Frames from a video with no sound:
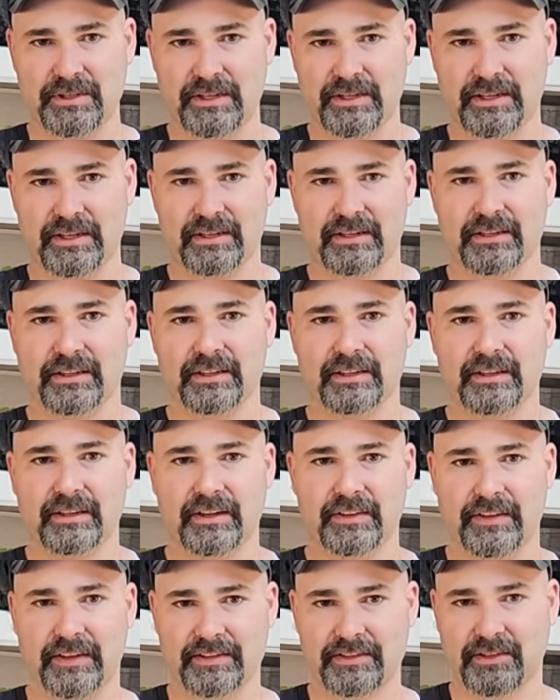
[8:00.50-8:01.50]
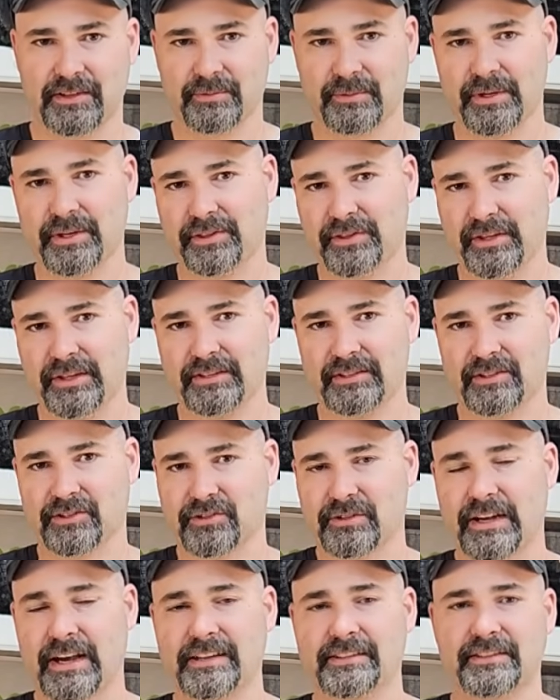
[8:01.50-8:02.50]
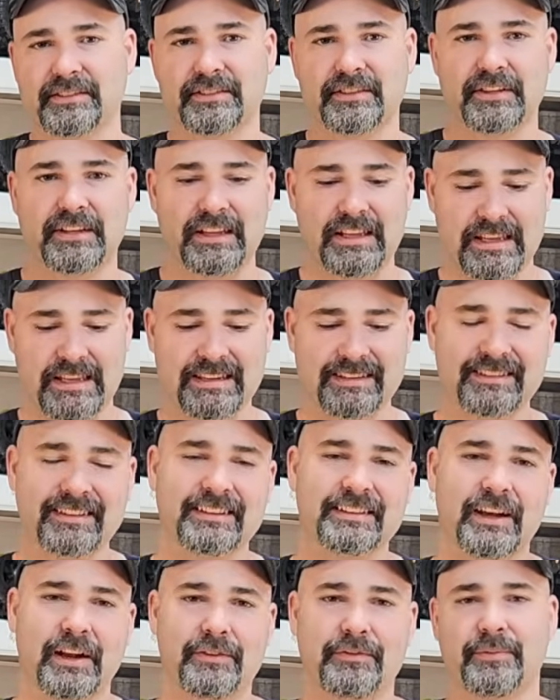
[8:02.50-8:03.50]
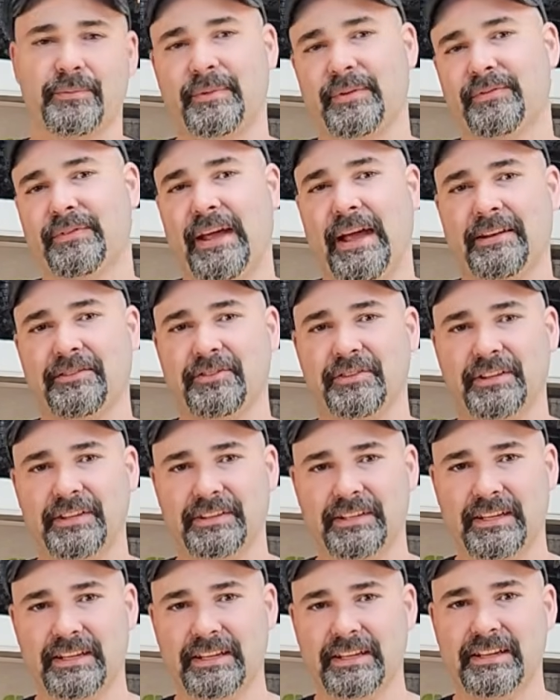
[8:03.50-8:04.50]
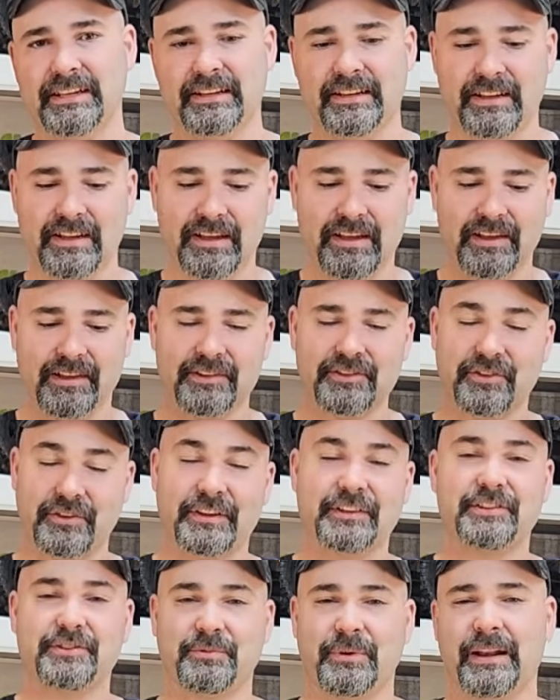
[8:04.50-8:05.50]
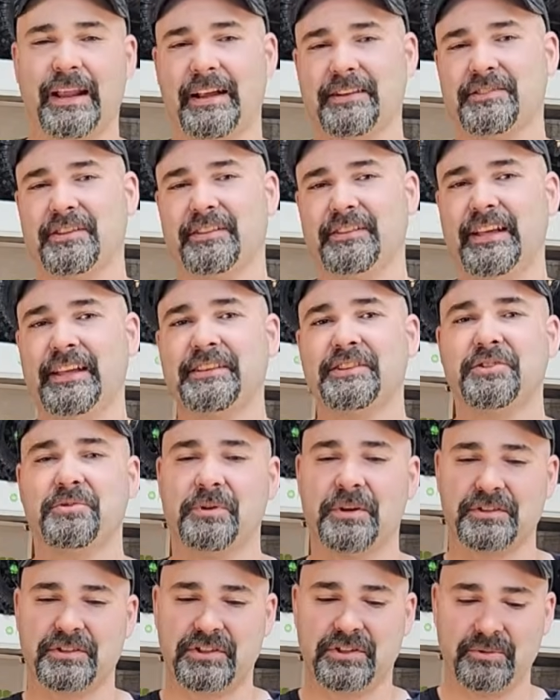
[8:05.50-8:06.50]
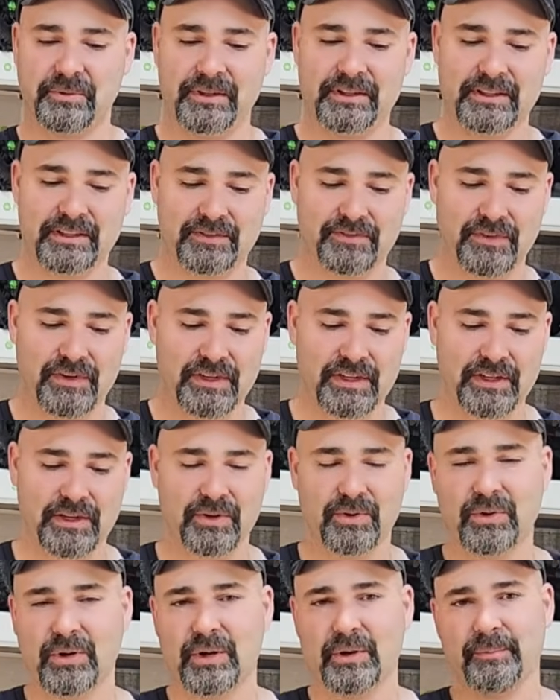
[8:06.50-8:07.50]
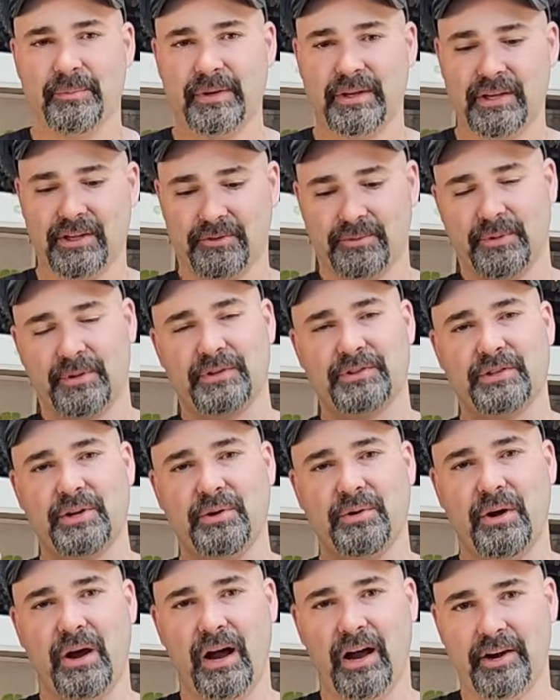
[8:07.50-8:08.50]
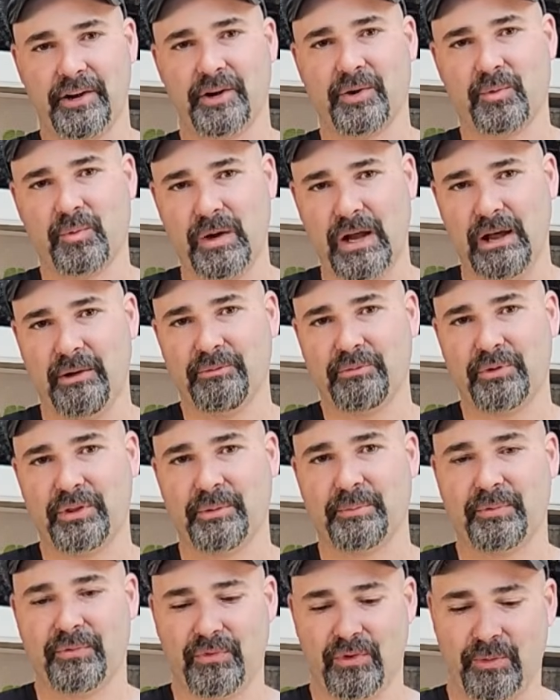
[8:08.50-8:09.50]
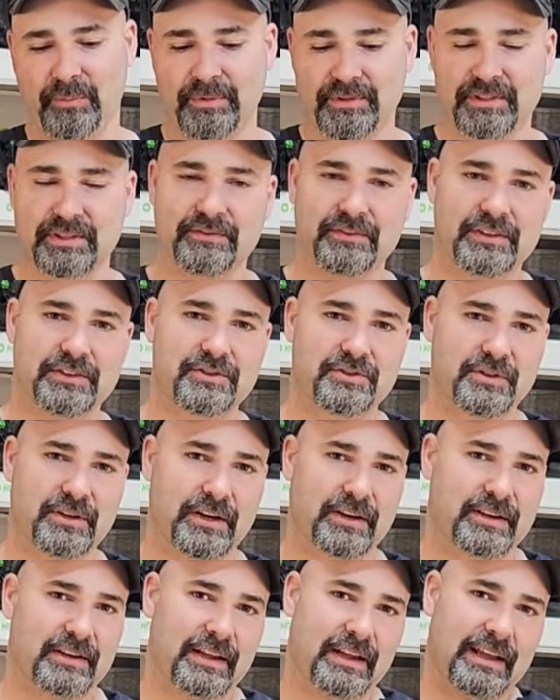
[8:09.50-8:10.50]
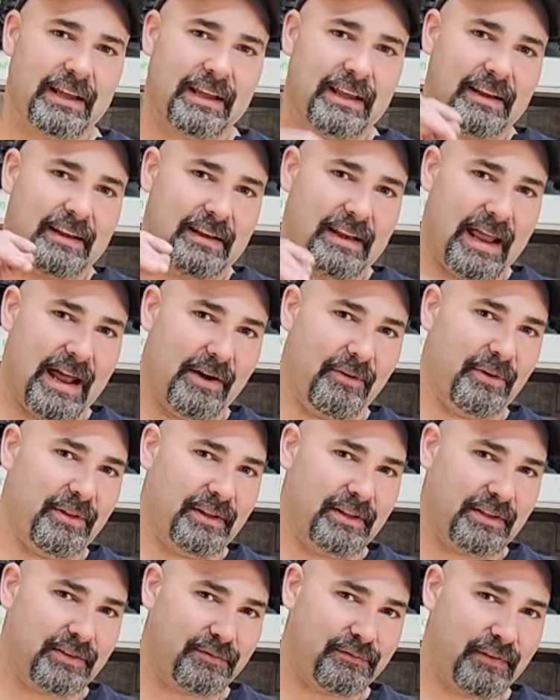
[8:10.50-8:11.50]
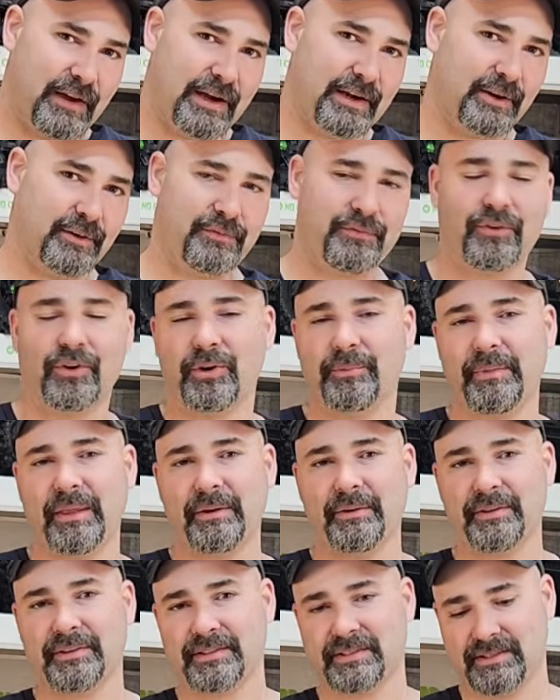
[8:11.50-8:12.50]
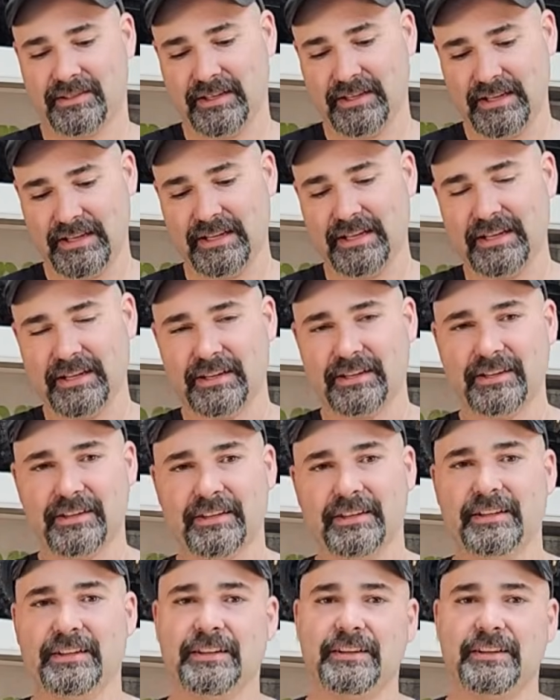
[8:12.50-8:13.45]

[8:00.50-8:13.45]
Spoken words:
in it. And that's three things that Traxxas could have easily done from the factory that they didn't. So this is what actually led to us doing this video, because we were so underwhelmed with the performance of this truck. Now, in its final form that was sitting here,